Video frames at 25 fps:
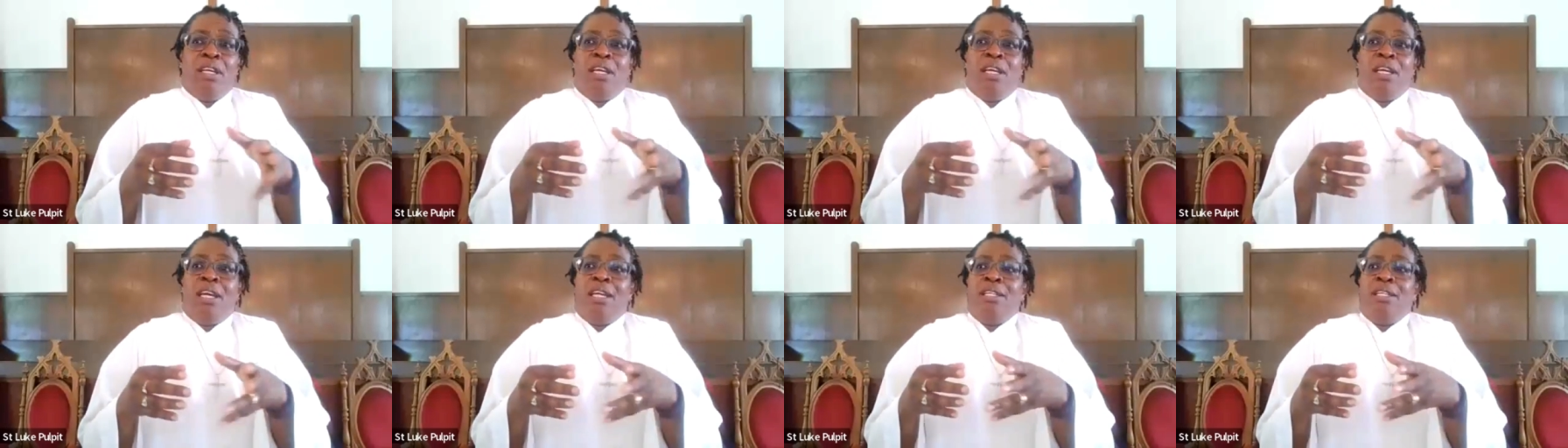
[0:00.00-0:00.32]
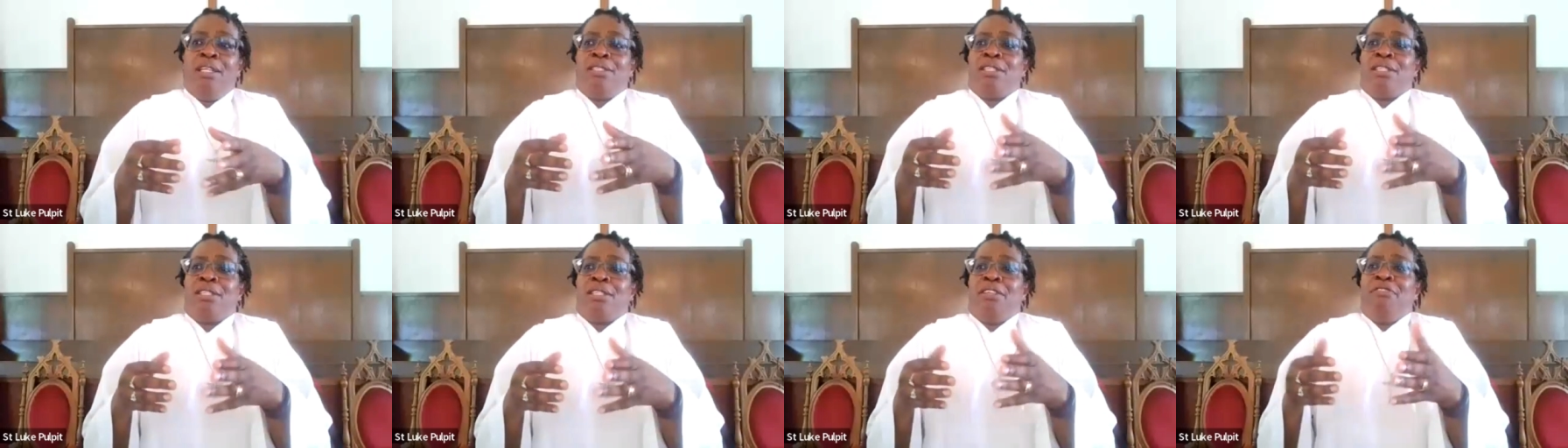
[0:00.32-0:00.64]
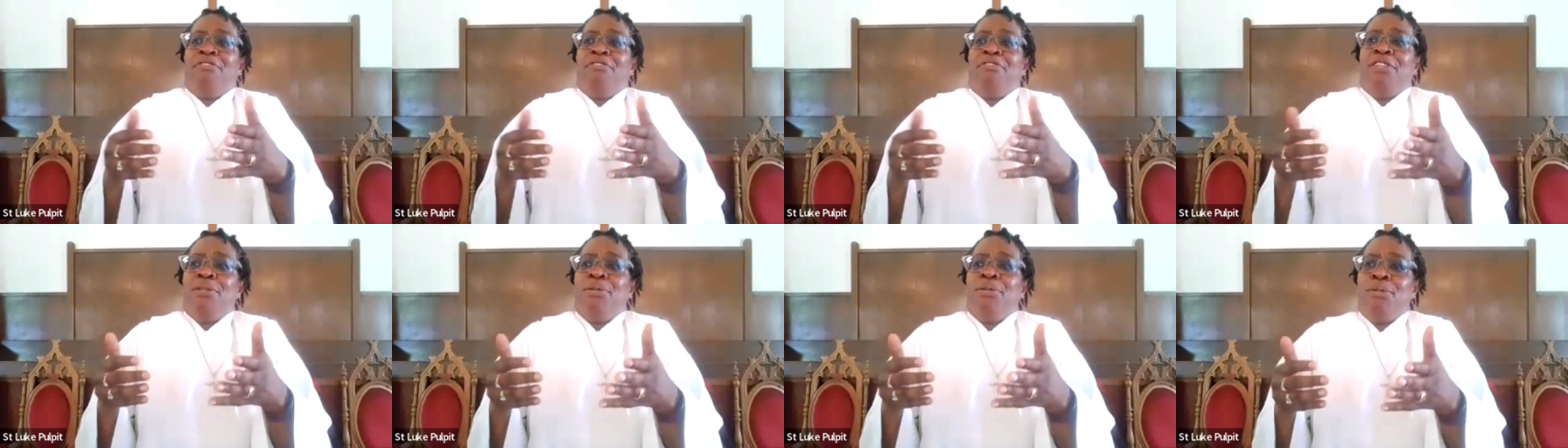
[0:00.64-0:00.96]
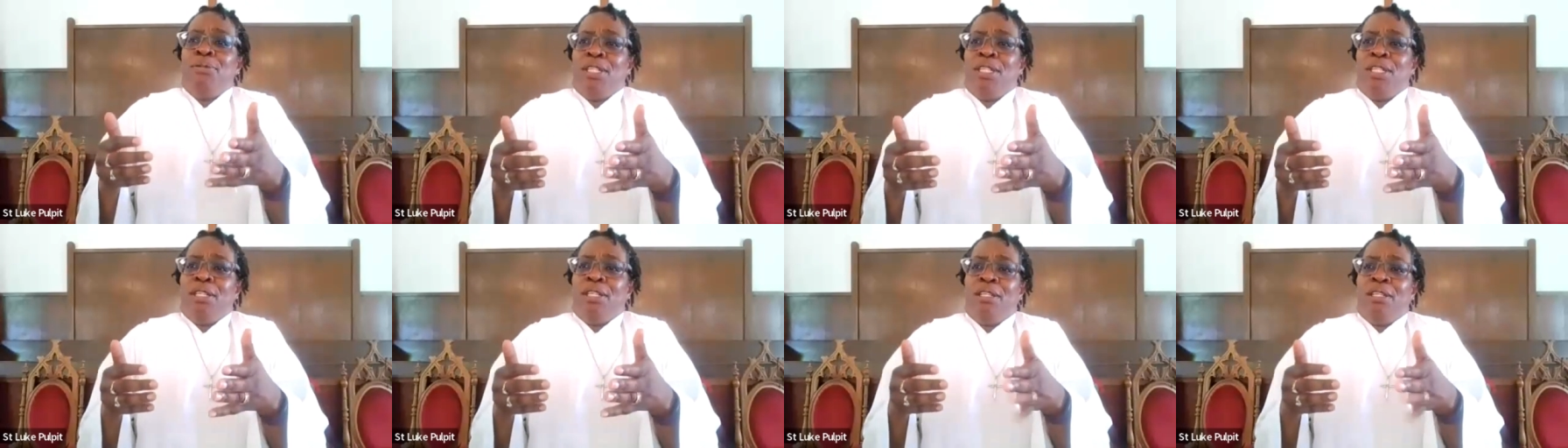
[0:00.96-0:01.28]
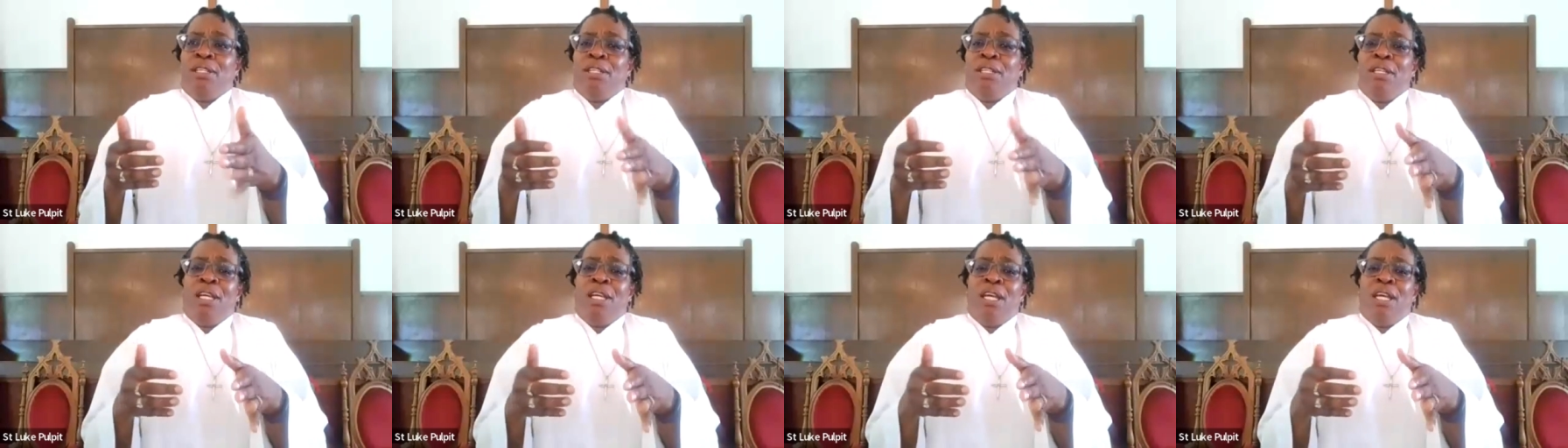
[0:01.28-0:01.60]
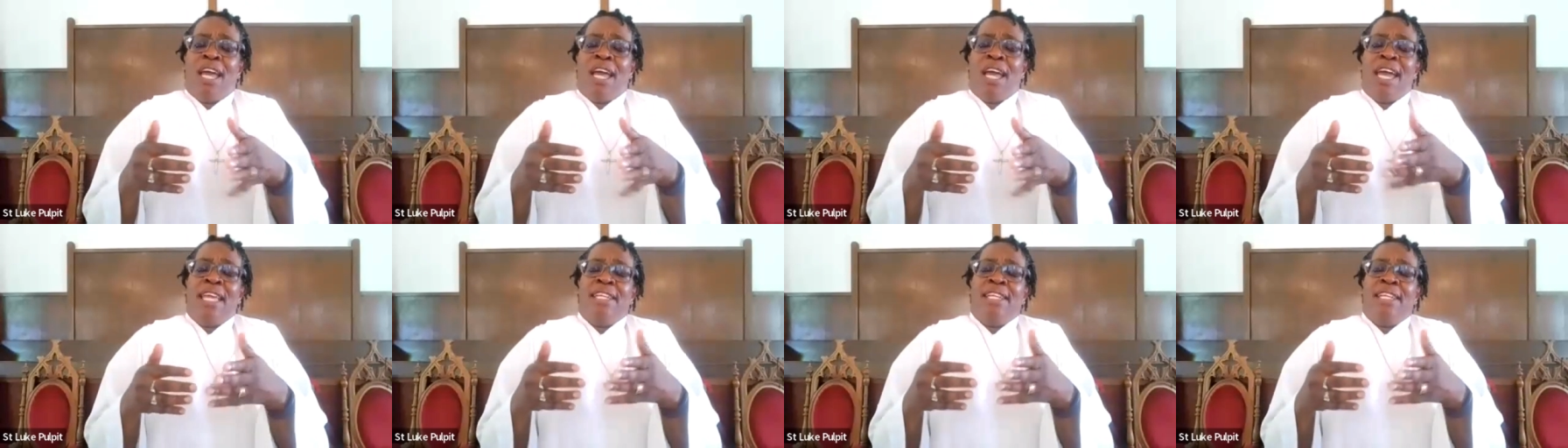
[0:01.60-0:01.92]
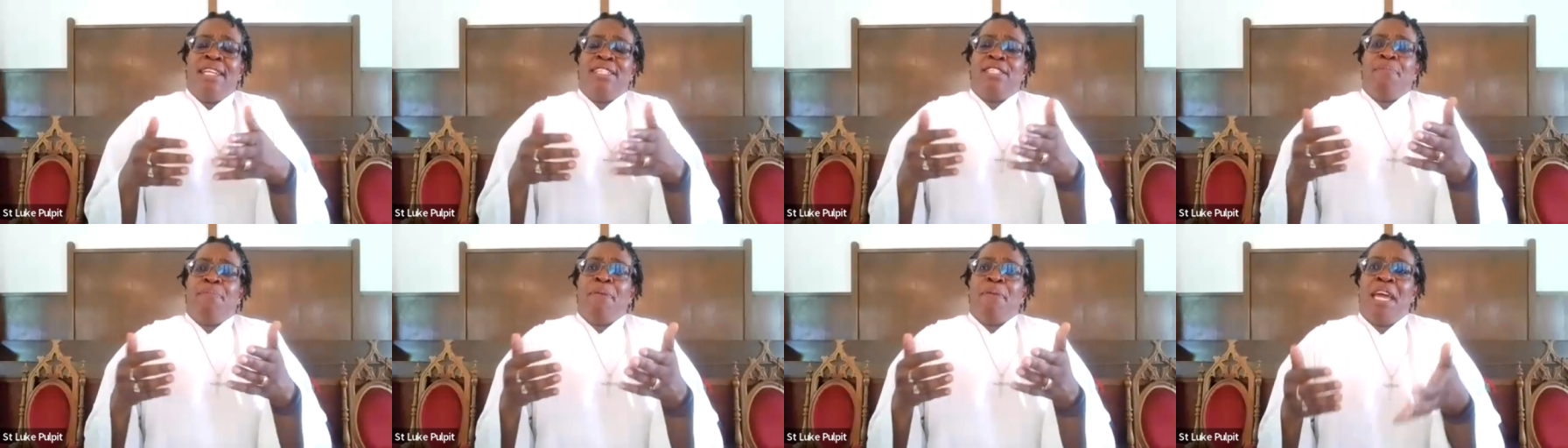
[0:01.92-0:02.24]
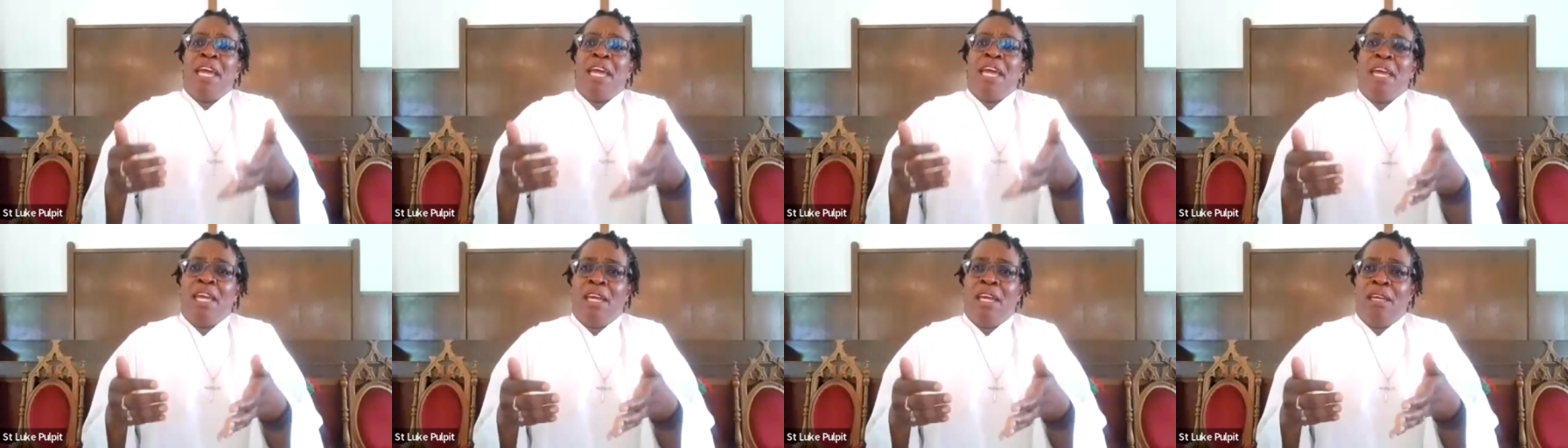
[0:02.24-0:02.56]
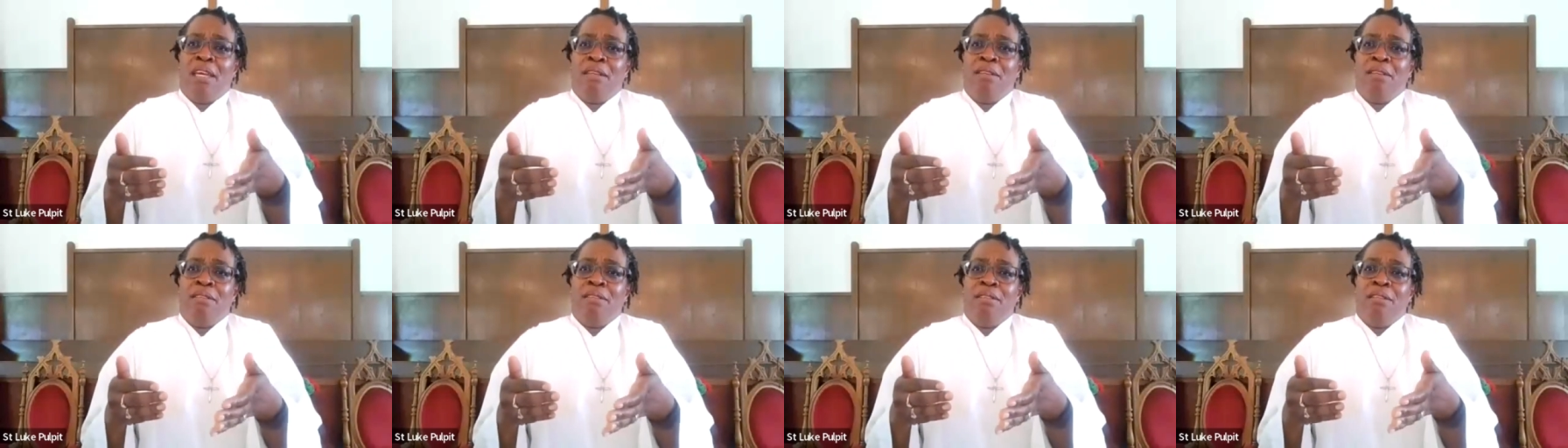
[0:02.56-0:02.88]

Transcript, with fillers: and his confusion and his pain,